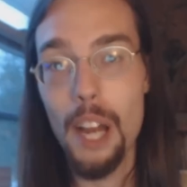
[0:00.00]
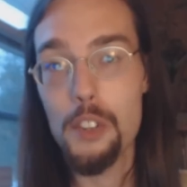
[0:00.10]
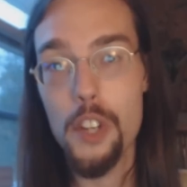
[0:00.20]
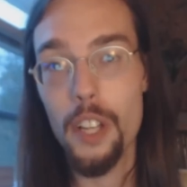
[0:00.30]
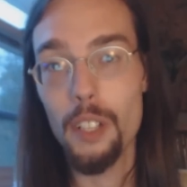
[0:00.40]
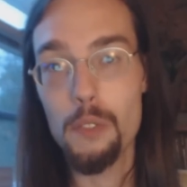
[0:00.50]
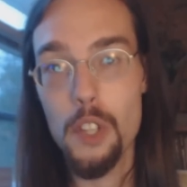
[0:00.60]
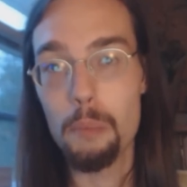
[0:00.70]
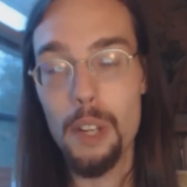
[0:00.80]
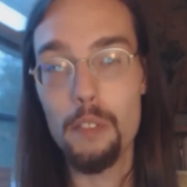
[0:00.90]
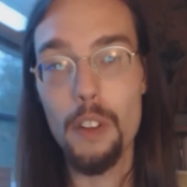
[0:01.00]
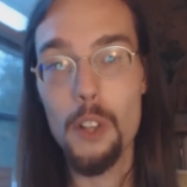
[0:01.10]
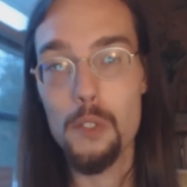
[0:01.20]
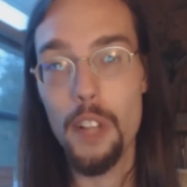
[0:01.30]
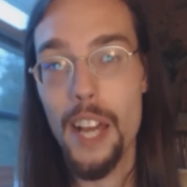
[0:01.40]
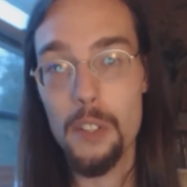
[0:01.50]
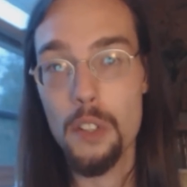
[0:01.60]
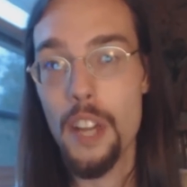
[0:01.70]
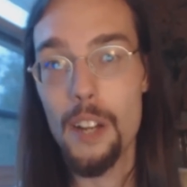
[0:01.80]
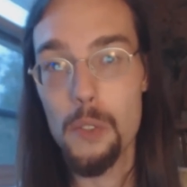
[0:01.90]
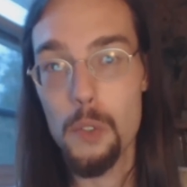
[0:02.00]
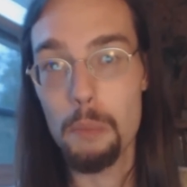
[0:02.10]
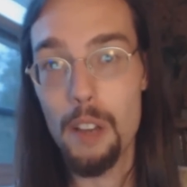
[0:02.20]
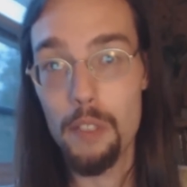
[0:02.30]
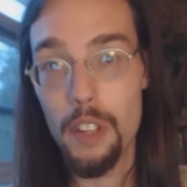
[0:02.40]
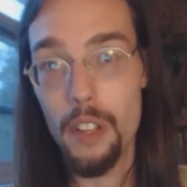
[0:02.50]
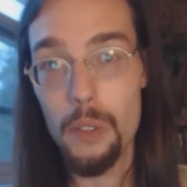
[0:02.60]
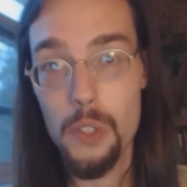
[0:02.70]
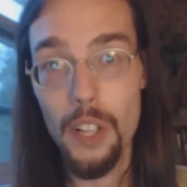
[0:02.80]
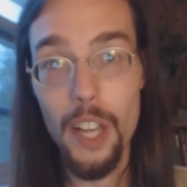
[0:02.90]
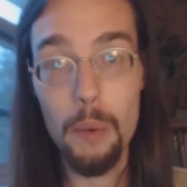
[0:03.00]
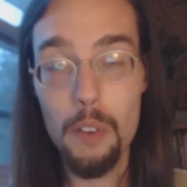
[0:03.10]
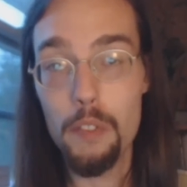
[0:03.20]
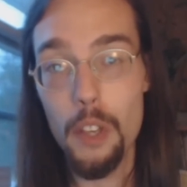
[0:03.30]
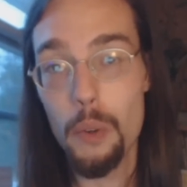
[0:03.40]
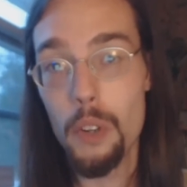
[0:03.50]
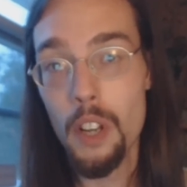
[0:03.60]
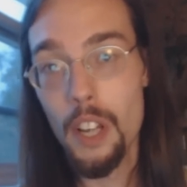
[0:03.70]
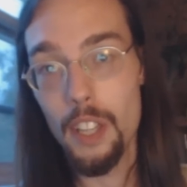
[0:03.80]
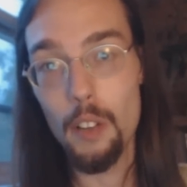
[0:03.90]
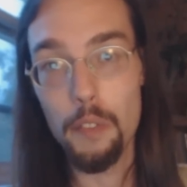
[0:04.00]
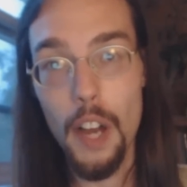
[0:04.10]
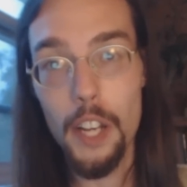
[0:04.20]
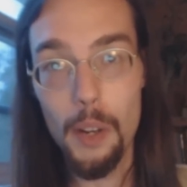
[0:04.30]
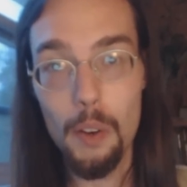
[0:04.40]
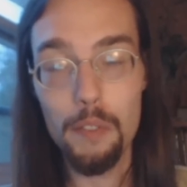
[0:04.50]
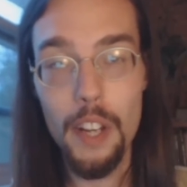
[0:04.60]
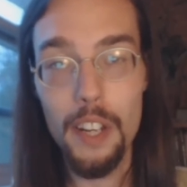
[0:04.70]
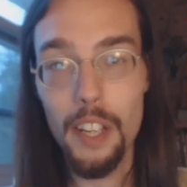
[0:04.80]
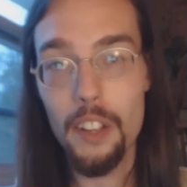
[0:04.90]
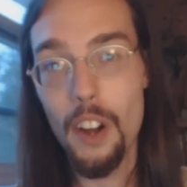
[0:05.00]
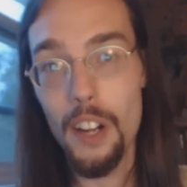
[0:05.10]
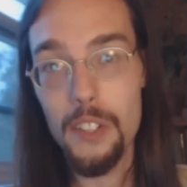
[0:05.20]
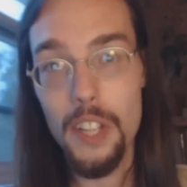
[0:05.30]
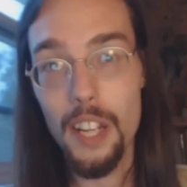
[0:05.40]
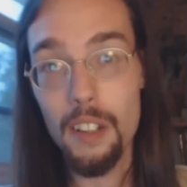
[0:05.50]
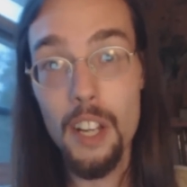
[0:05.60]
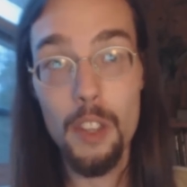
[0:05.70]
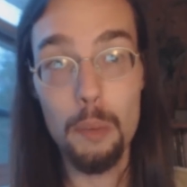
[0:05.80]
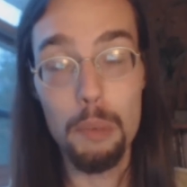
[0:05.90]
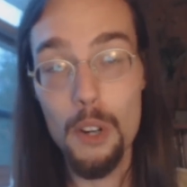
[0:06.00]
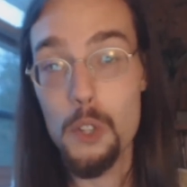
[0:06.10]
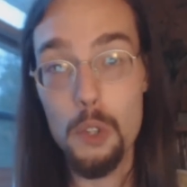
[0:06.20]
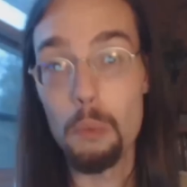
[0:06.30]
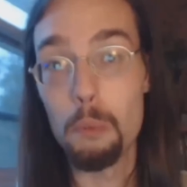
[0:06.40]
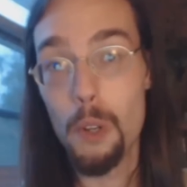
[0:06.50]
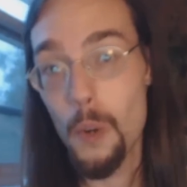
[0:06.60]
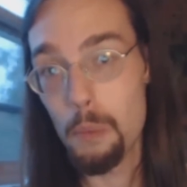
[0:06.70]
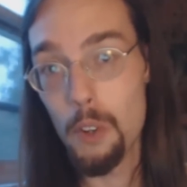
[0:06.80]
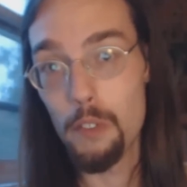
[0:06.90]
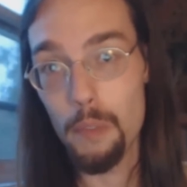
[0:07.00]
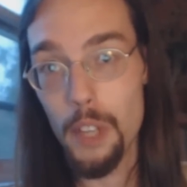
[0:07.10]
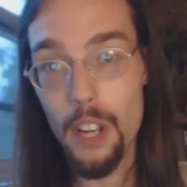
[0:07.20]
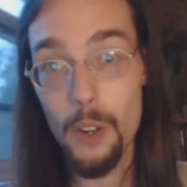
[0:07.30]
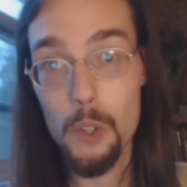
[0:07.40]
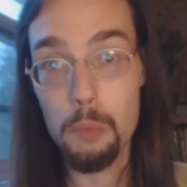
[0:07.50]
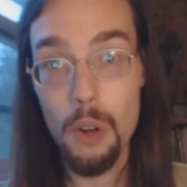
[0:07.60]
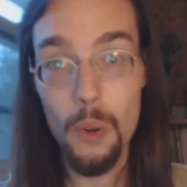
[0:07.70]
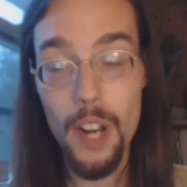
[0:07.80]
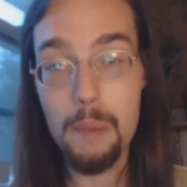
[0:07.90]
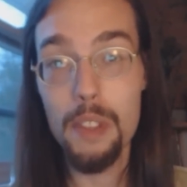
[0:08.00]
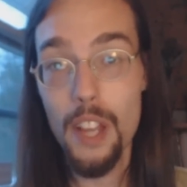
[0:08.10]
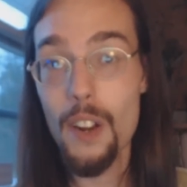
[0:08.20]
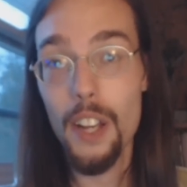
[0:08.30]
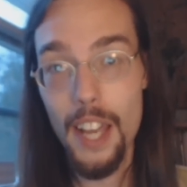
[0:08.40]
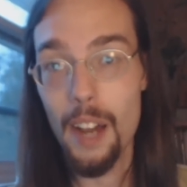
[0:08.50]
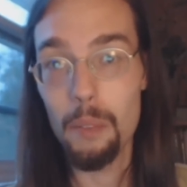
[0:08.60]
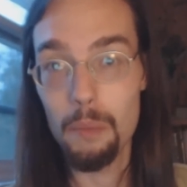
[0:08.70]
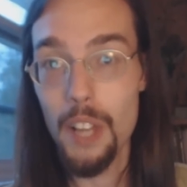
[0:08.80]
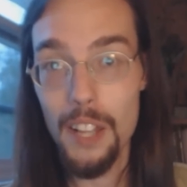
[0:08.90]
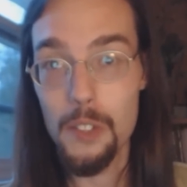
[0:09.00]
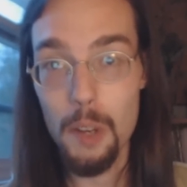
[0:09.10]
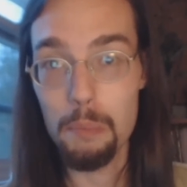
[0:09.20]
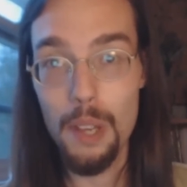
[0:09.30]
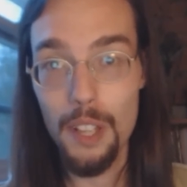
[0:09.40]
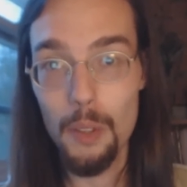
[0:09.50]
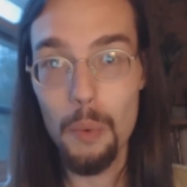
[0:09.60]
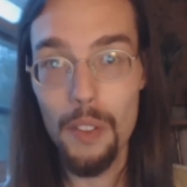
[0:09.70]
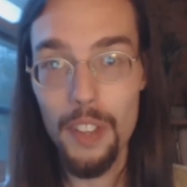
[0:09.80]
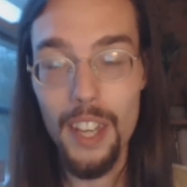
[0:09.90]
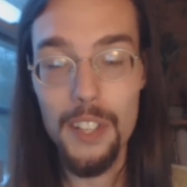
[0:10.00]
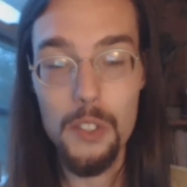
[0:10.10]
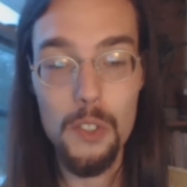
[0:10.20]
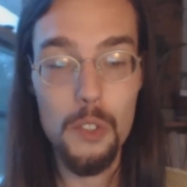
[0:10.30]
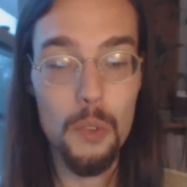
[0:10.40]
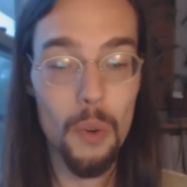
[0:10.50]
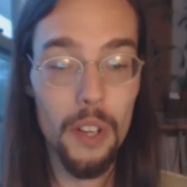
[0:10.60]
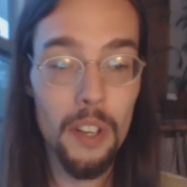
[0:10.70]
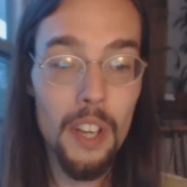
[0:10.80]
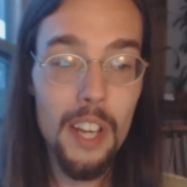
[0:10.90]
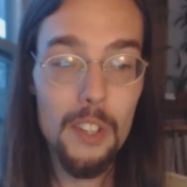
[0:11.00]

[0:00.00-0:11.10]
my channel if somebody false flags a thousand of my videos. They'll get reviewed. They'll find no offending content. The person will be removed from the Heroes program, and their account ends up being the one that gets destroyed.